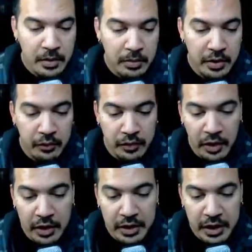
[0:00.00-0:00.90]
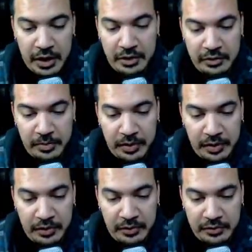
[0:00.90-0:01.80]
But if we're talking hate, it's
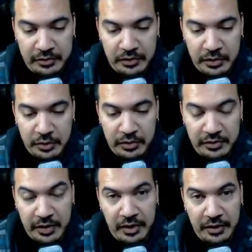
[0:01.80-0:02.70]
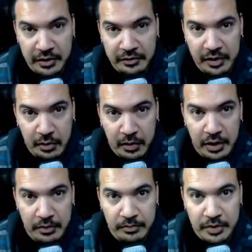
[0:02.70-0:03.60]
because you designed things that
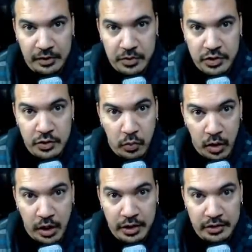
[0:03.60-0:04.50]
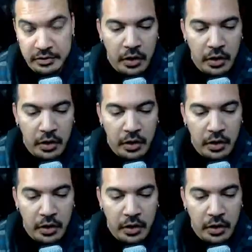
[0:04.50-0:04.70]
way. That's what you wanted.